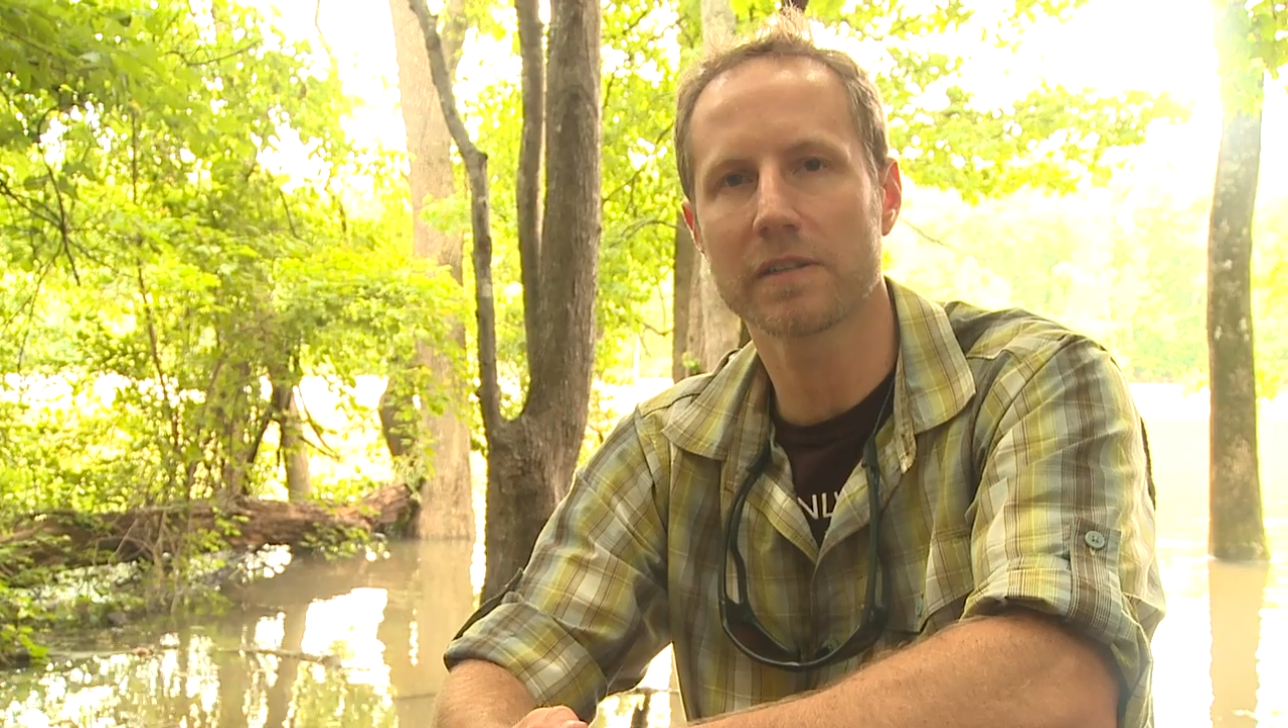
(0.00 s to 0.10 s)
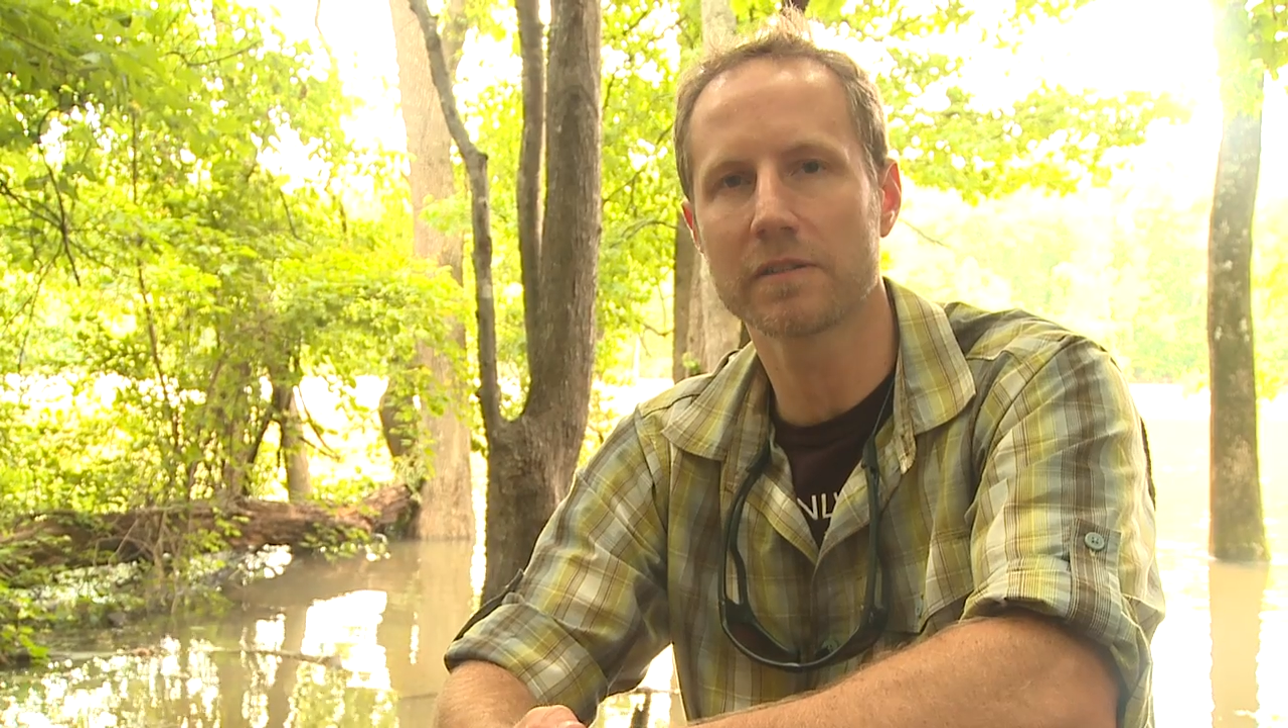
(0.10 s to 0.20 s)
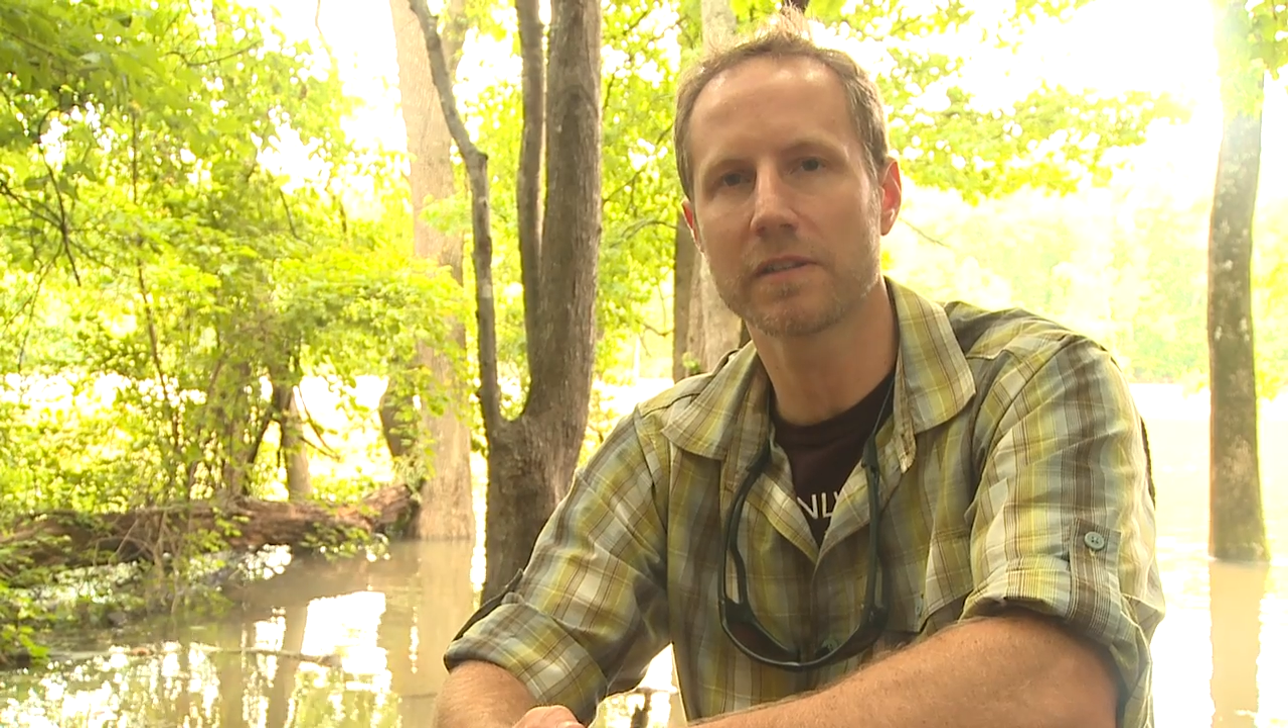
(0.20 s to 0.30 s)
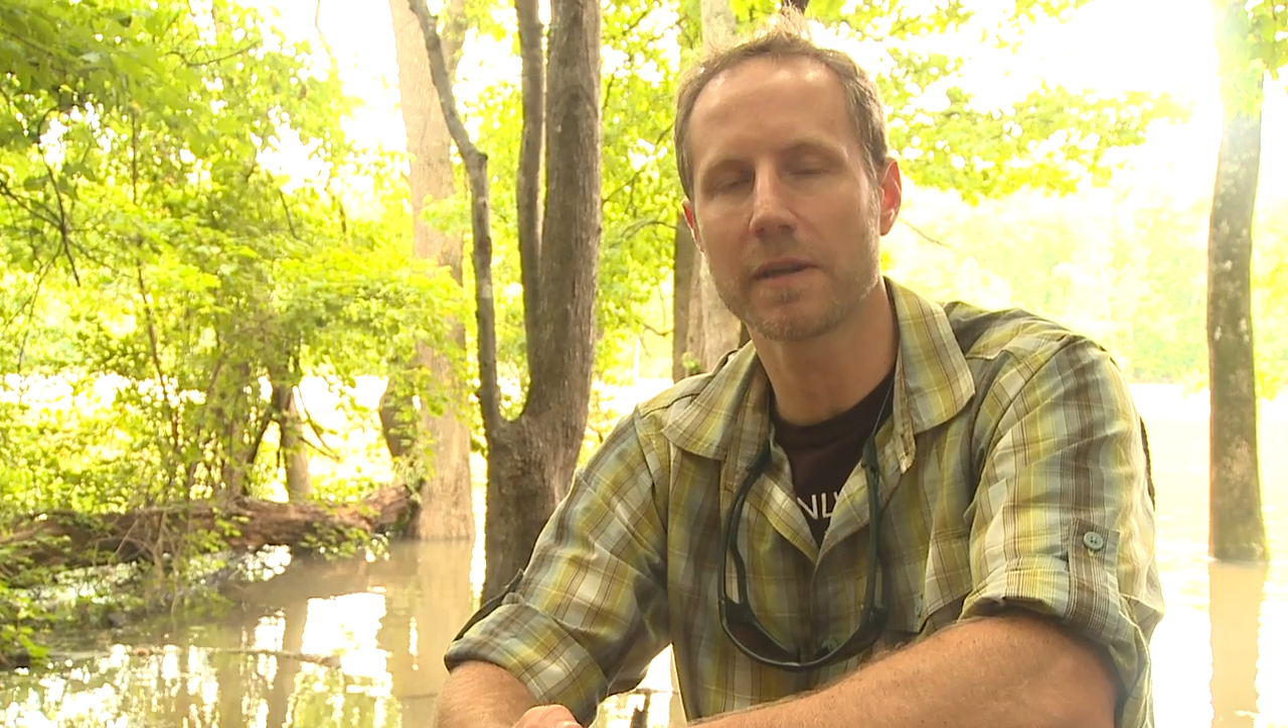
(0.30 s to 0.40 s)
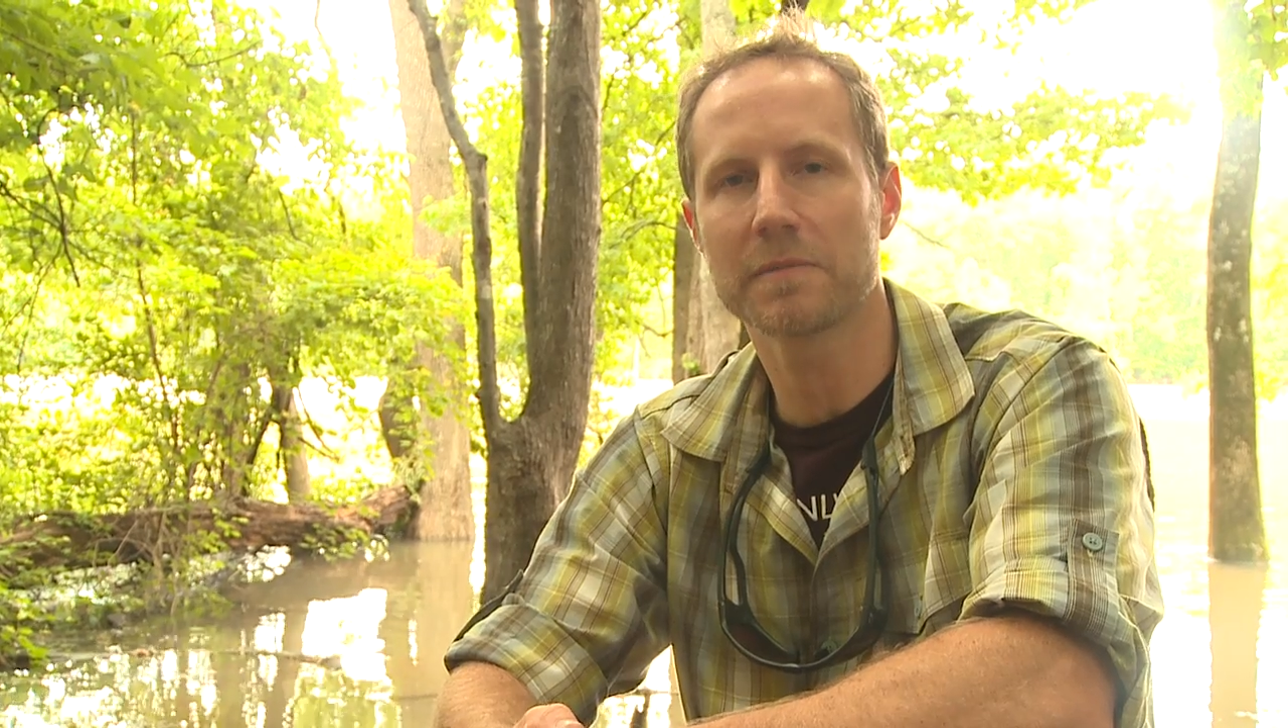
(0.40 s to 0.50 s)

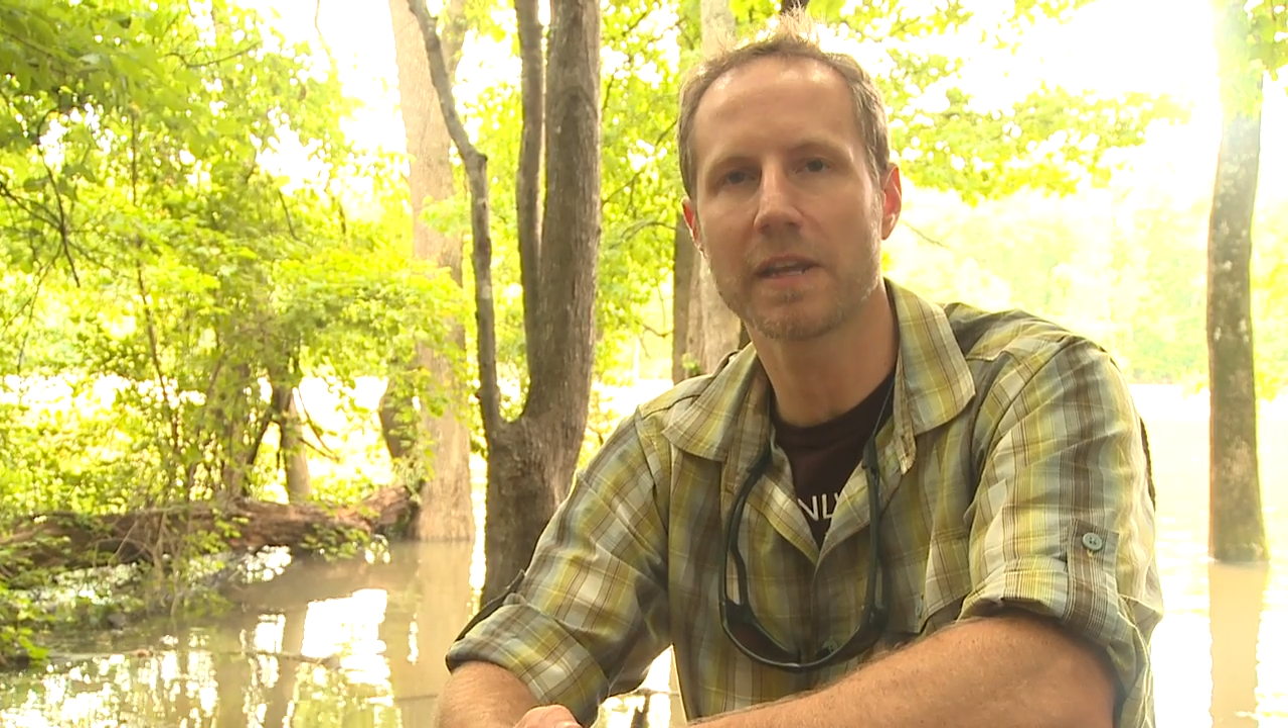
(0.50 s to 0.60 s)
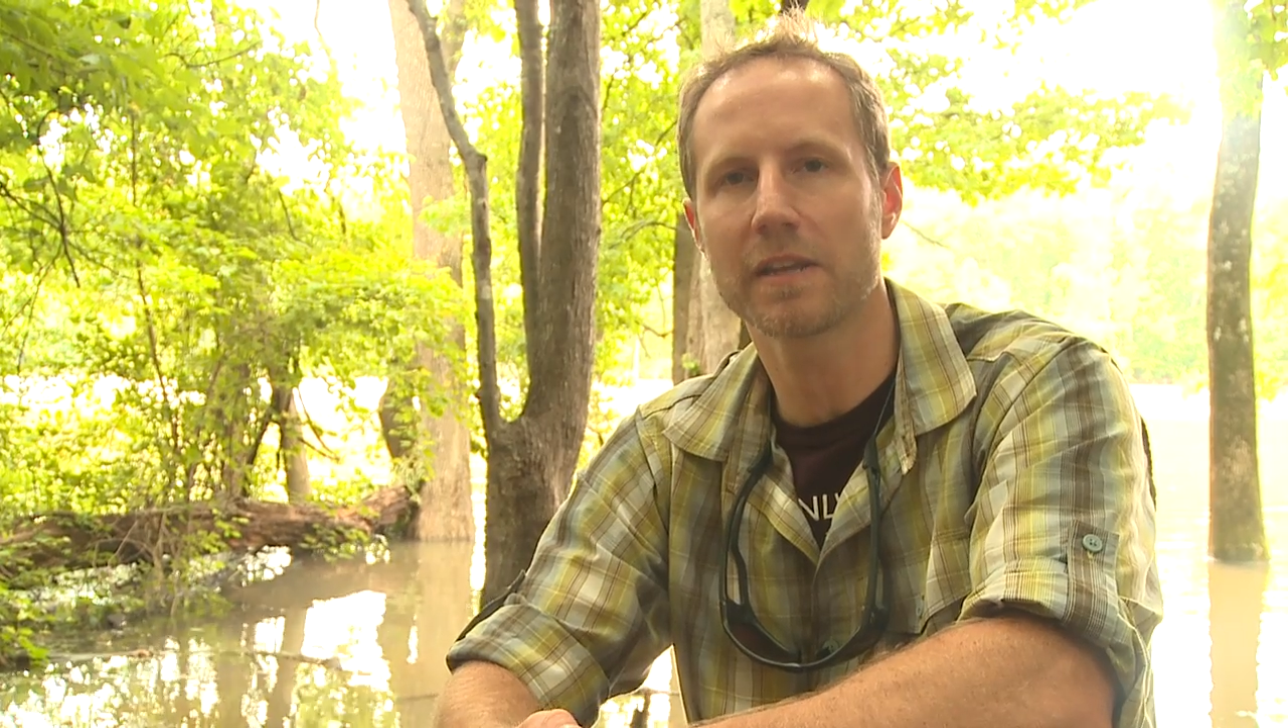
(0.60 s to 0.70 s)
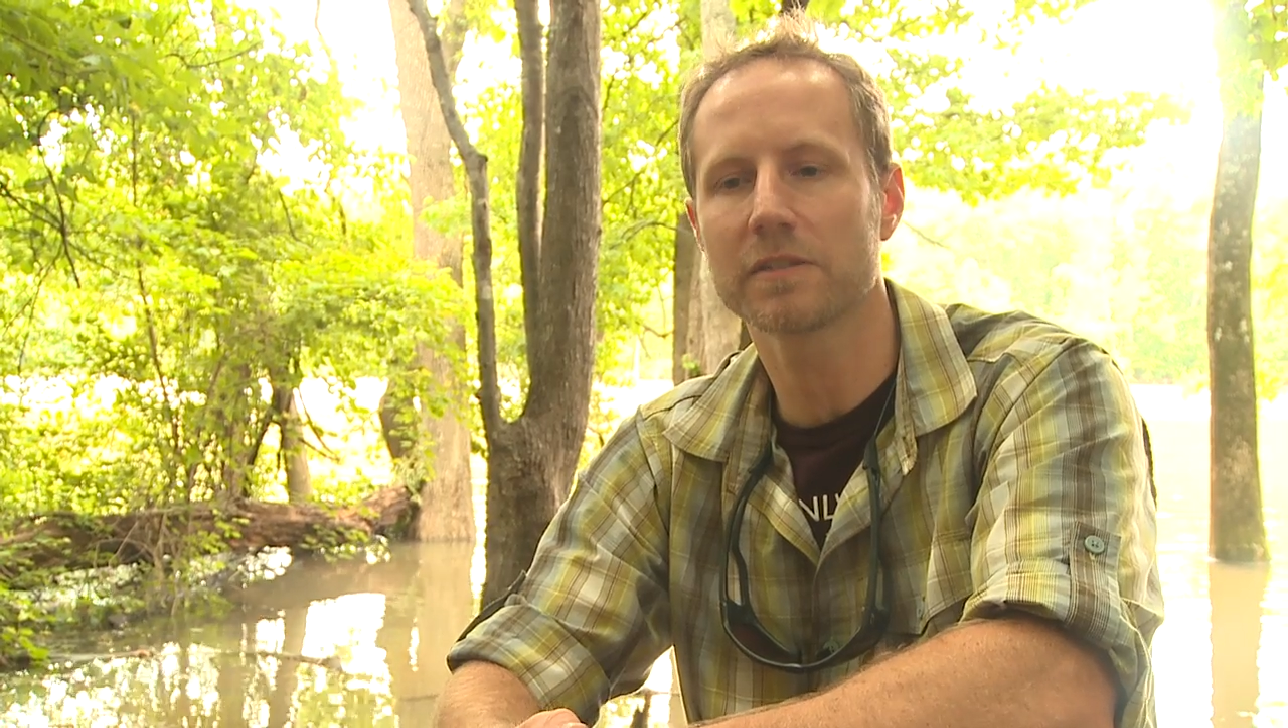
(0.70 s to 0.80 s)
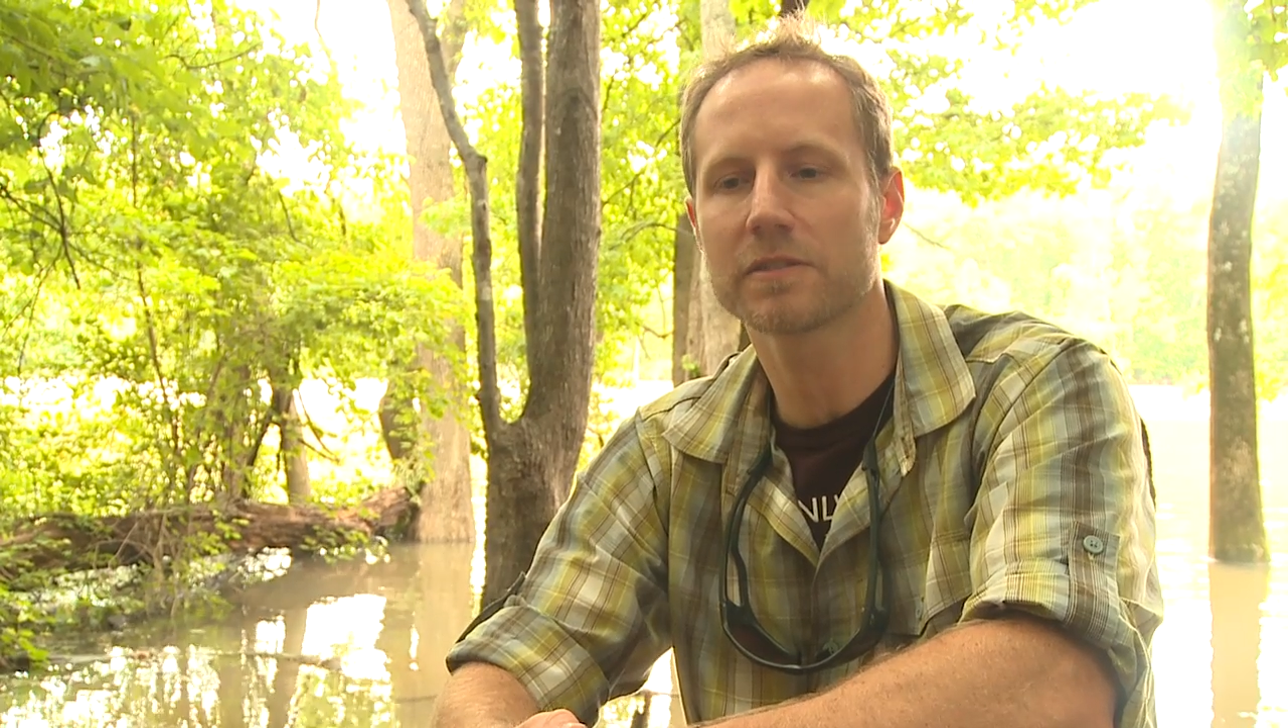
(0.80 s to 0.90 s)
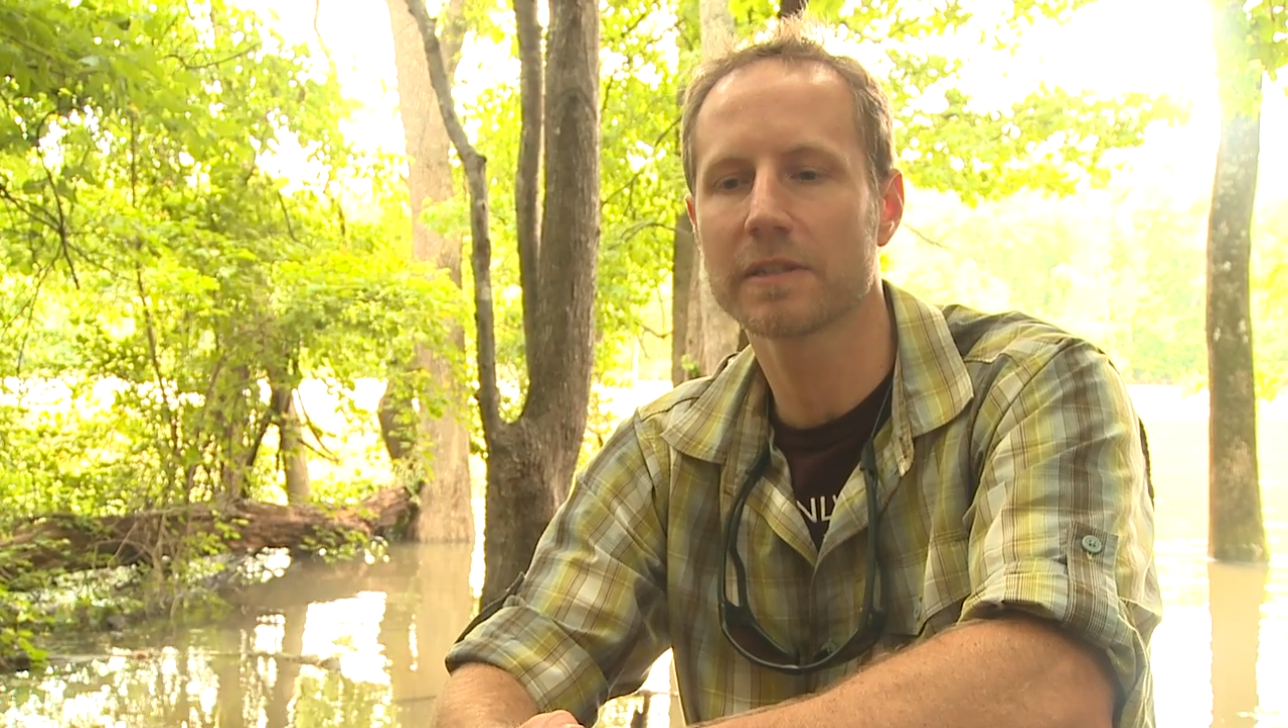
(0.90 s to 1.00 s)
type
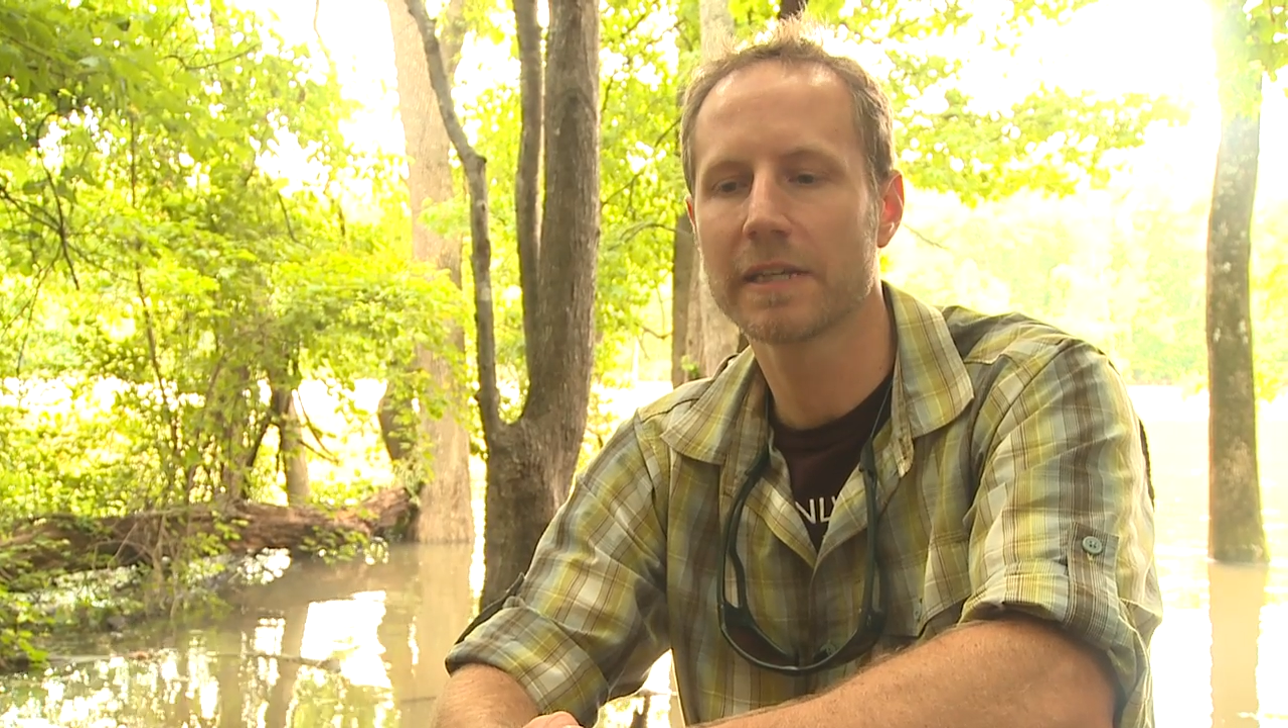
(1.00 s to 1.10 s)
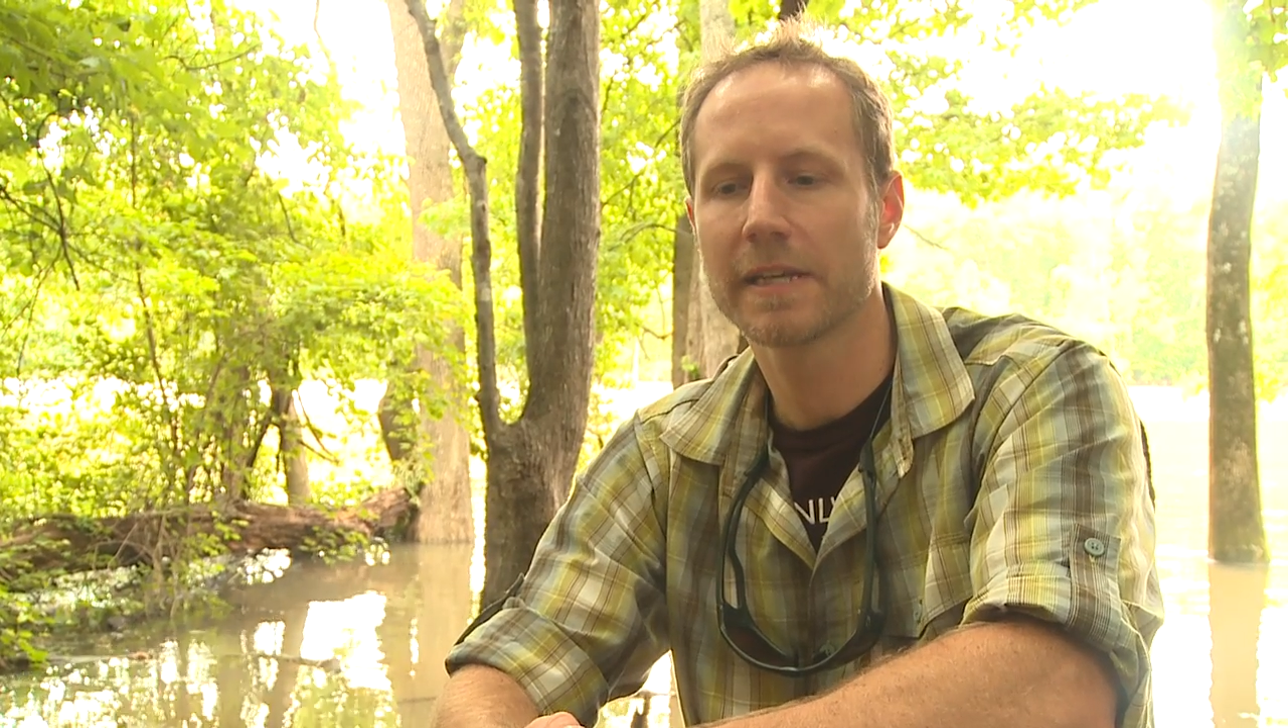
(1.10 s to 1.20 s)
days.